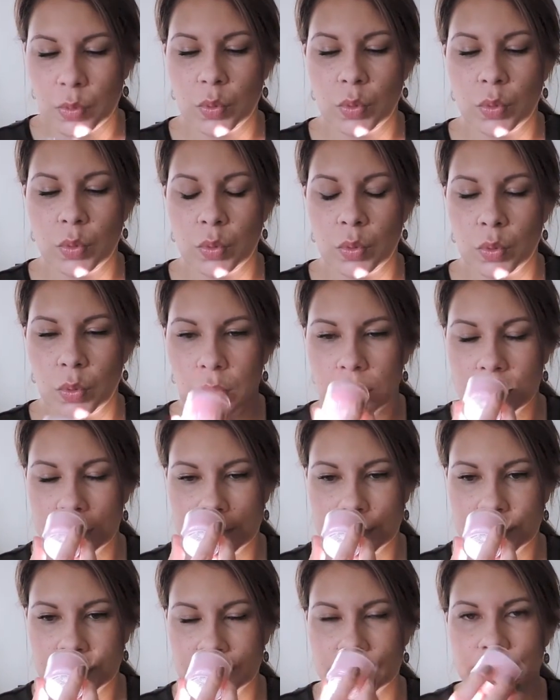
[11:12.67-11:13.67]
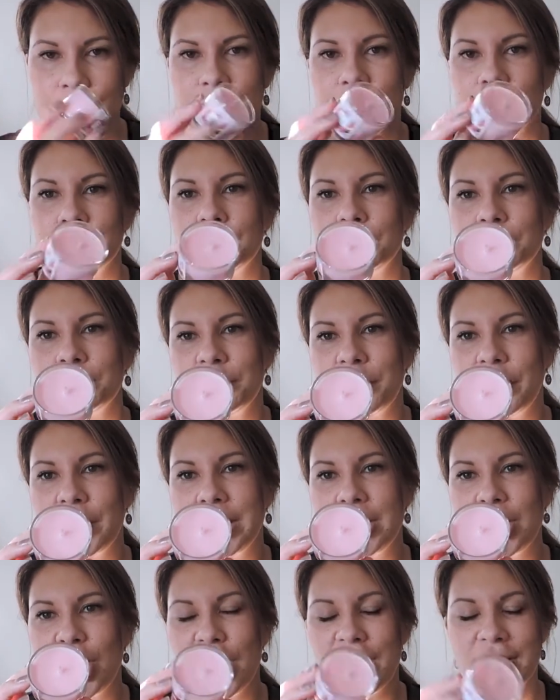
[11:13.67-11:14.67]
Ooh,
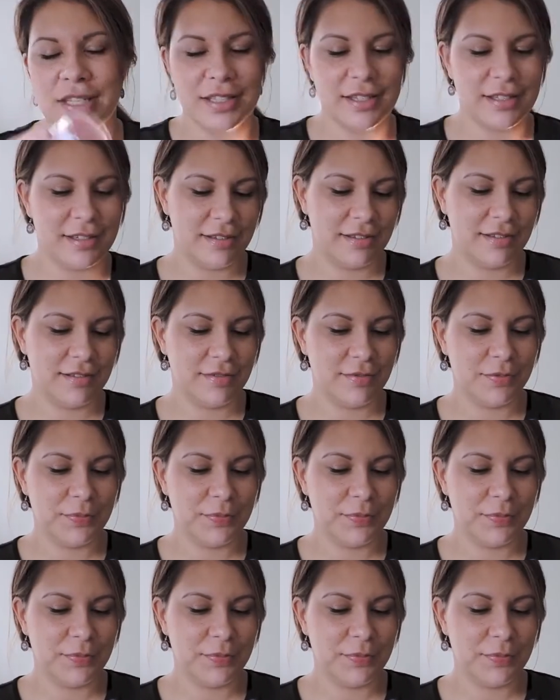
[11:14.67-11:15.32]
very nice.